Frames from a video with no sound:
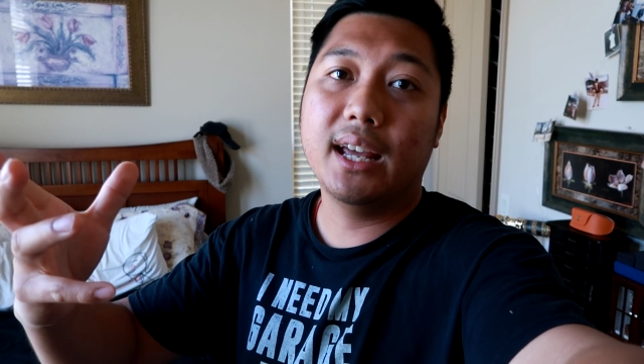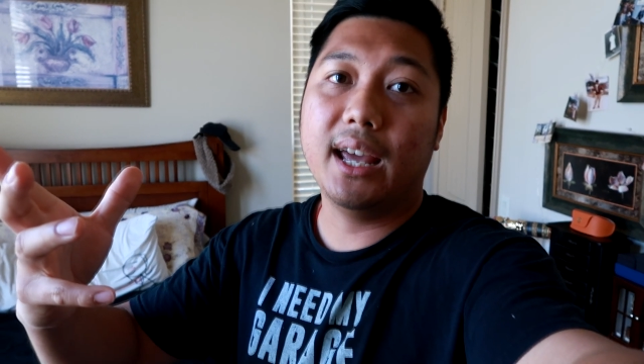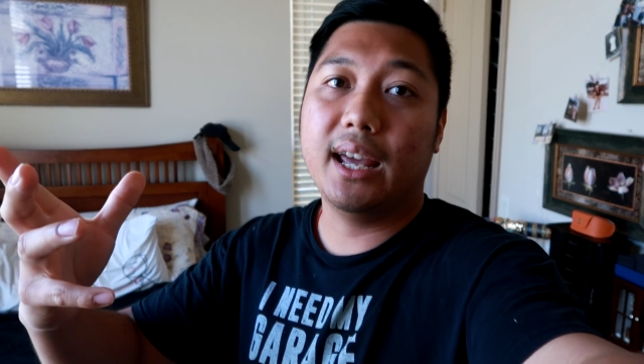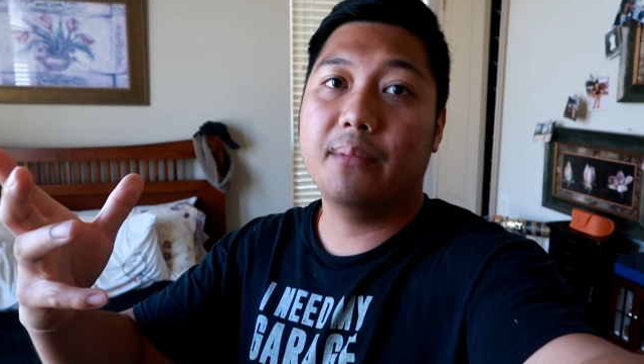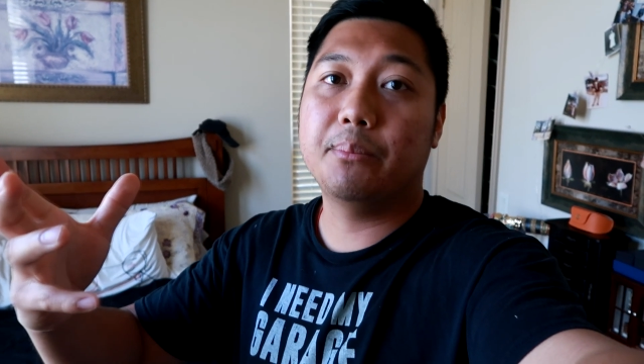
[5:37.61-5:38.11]

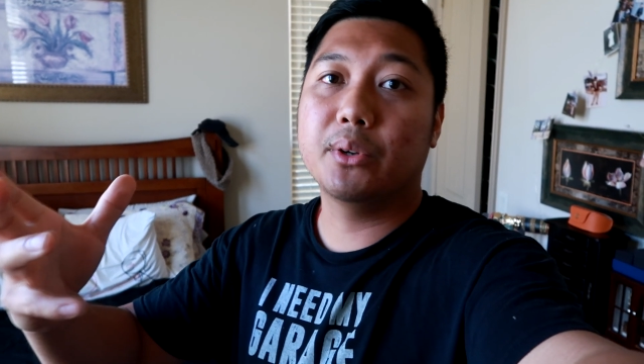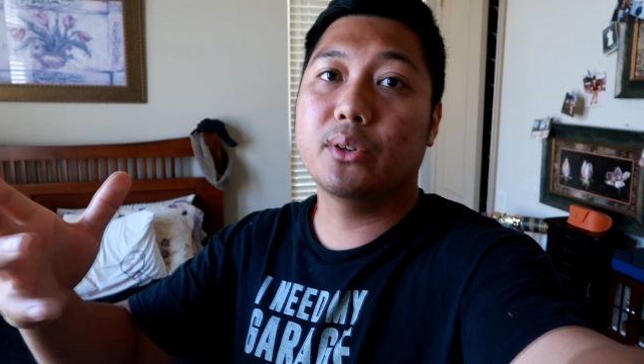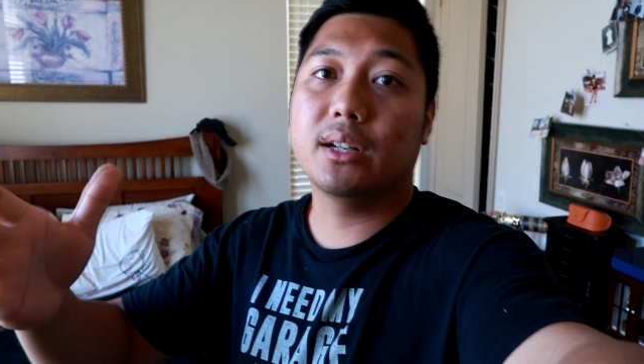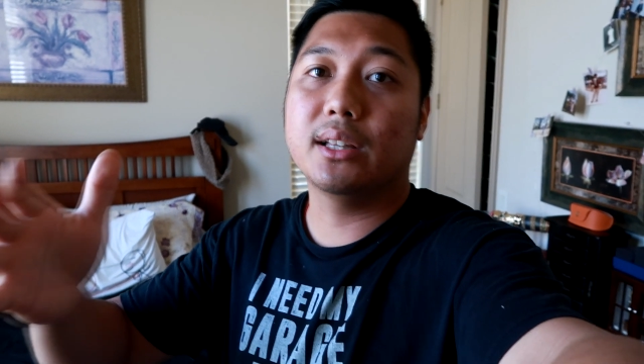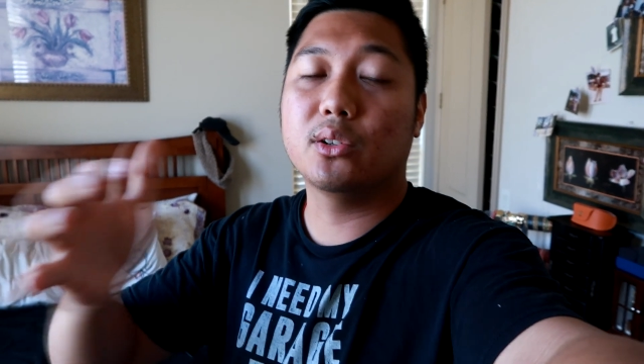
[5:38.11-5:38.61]
and
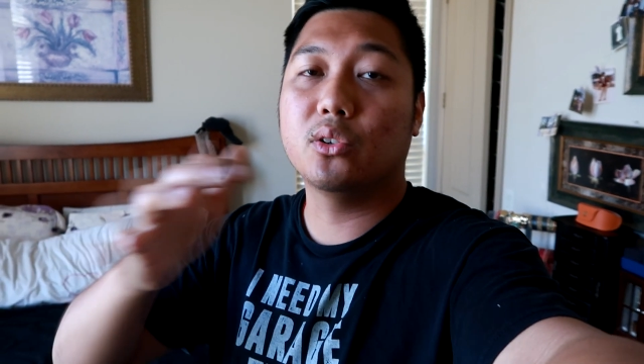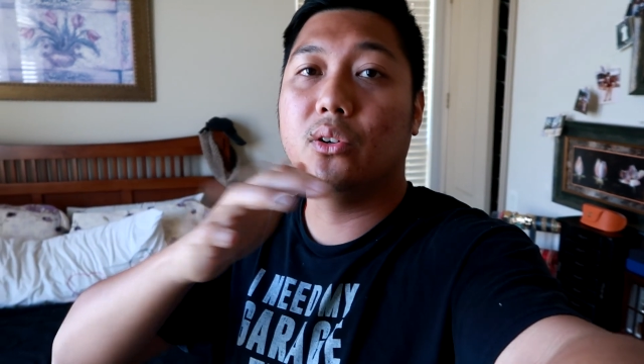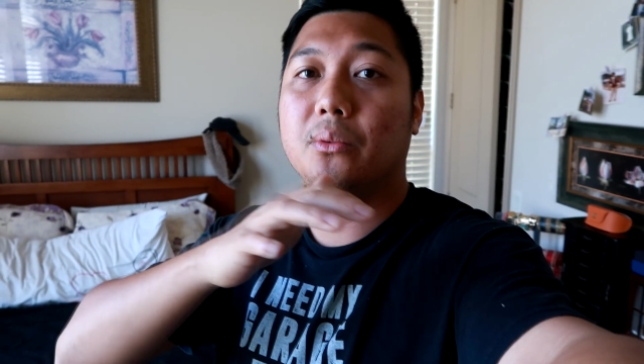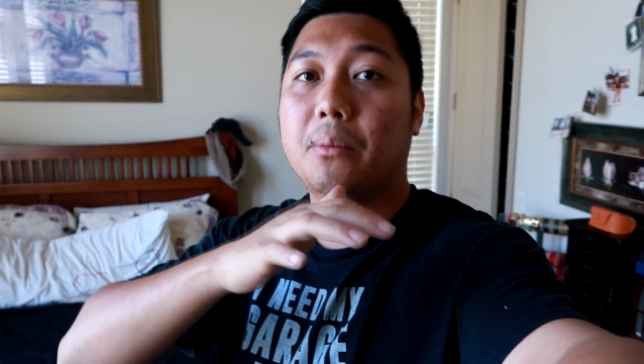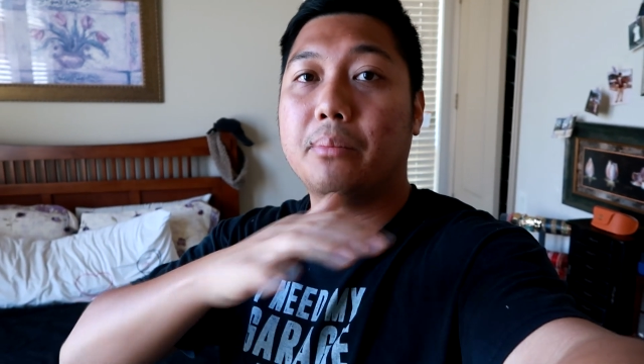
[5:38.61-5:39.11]
build a
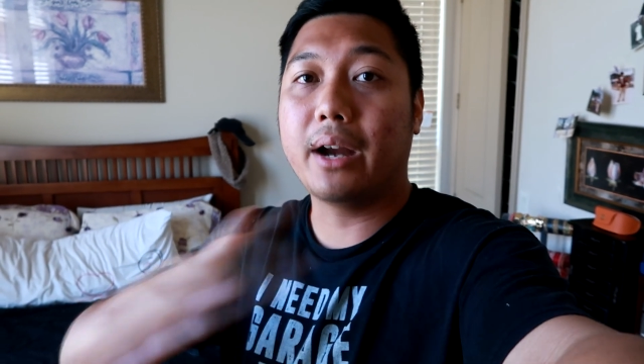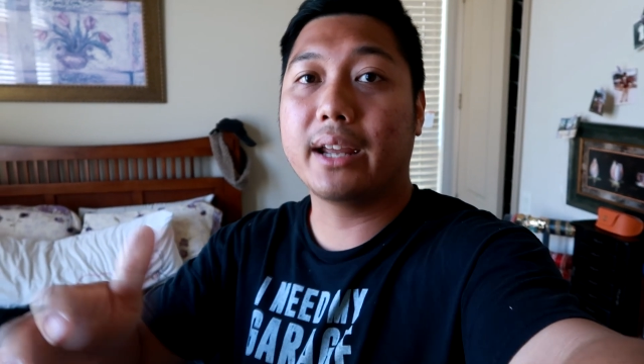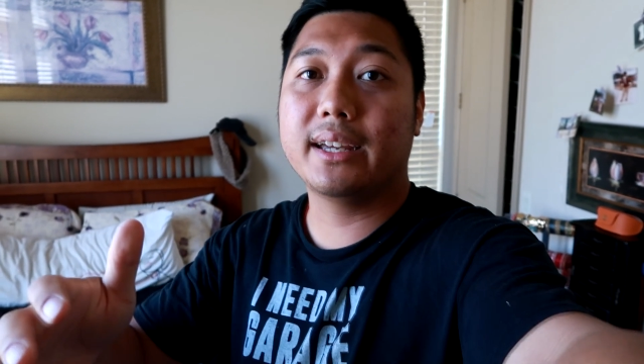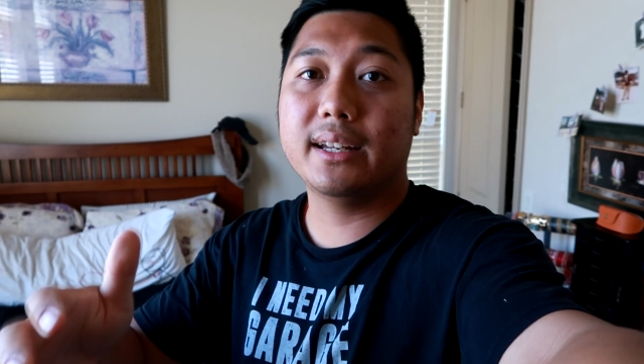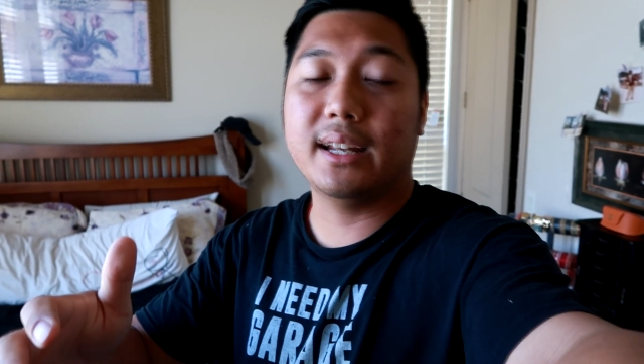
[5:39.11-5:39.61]
little
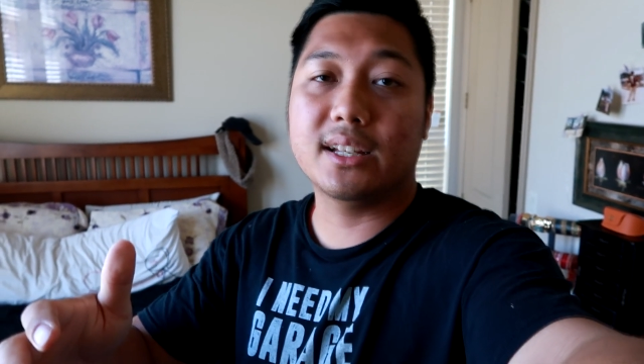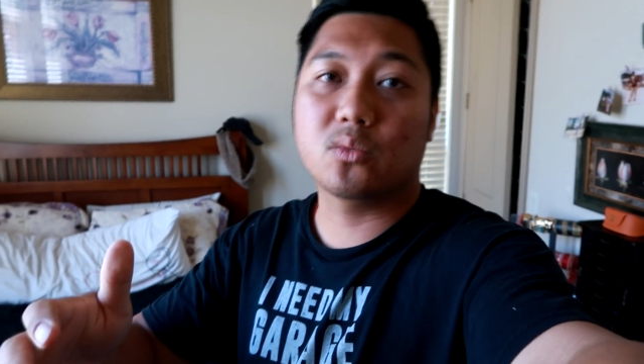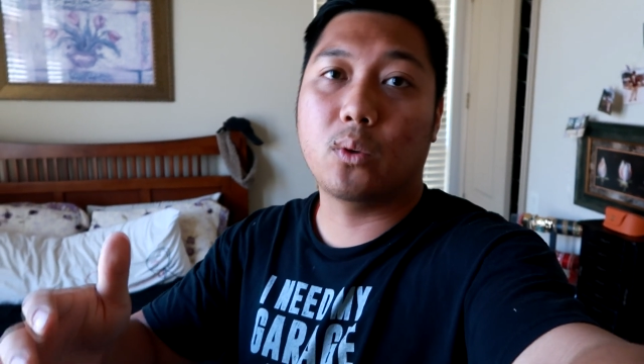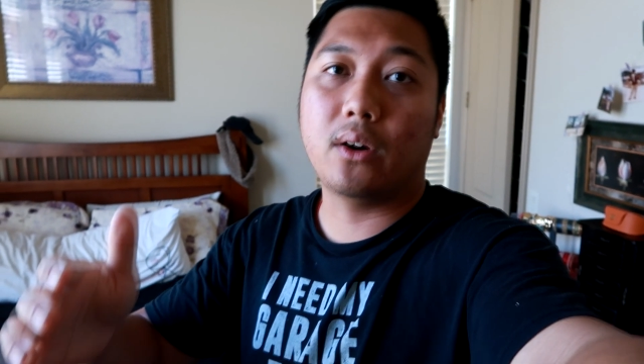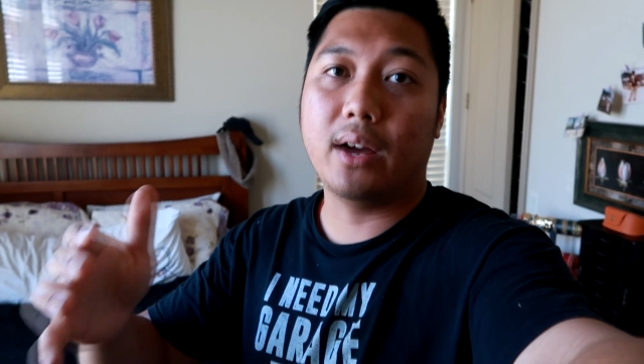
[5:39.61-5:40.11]
bracket
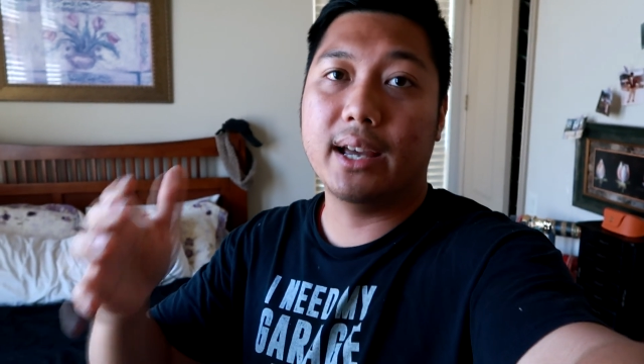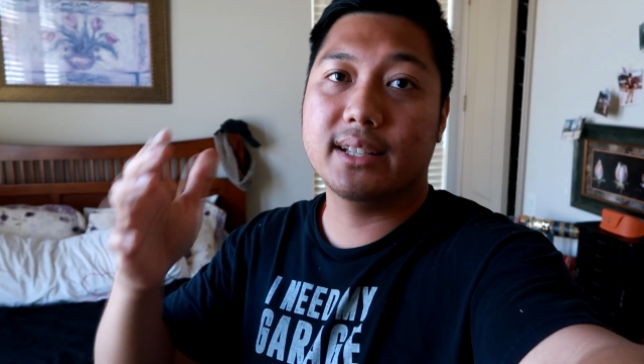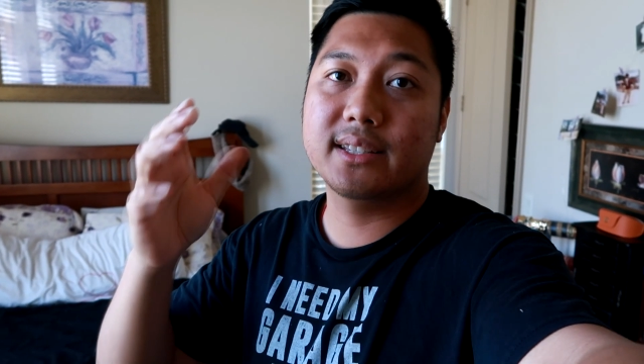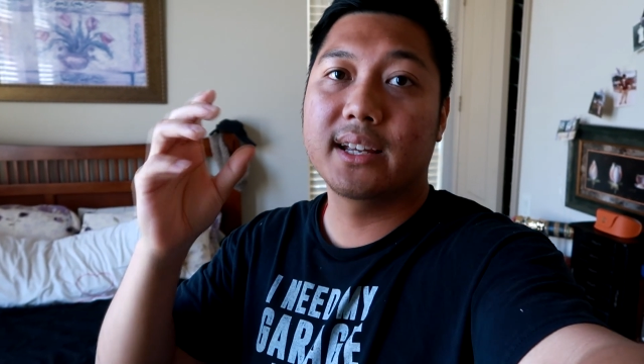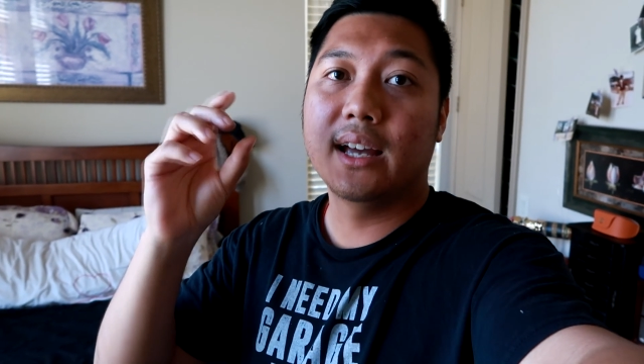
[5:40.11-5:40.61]
as well
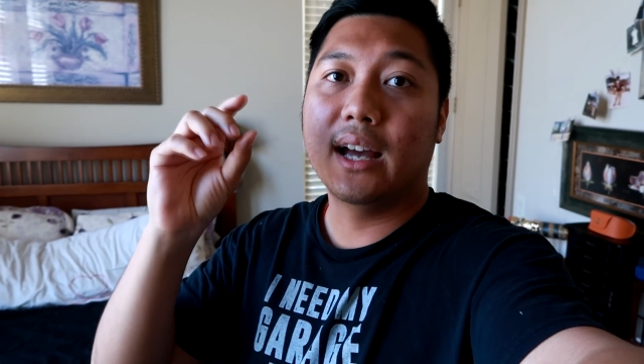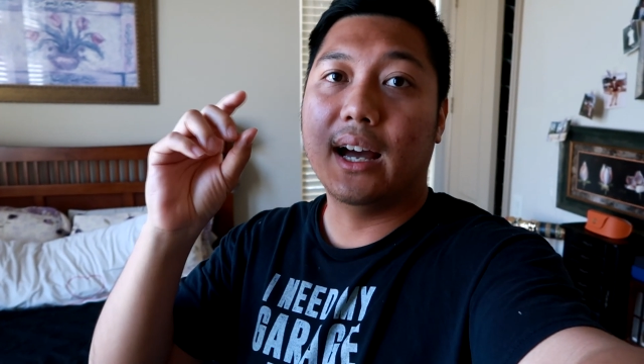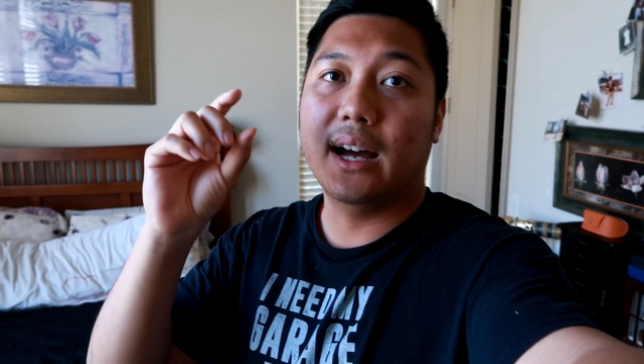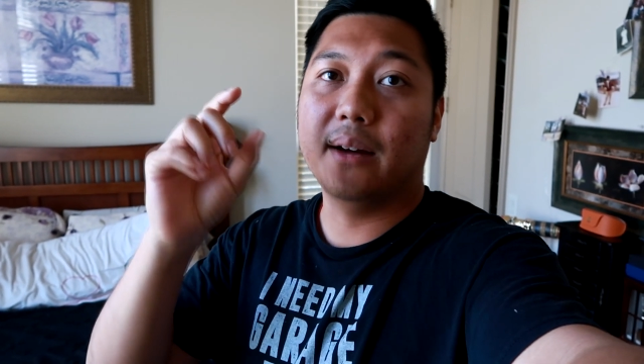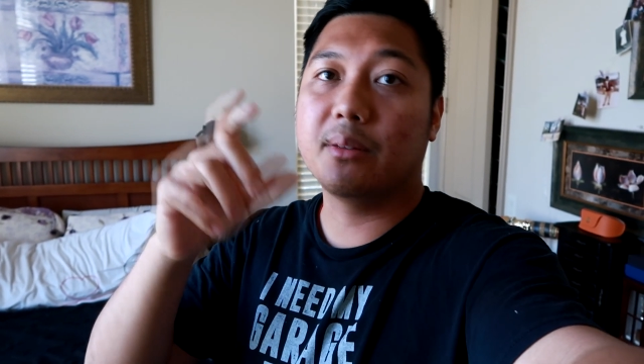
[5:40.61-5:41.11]
as
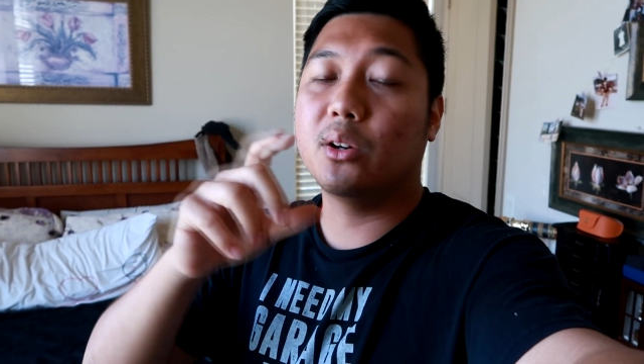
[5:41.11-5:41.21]
uh,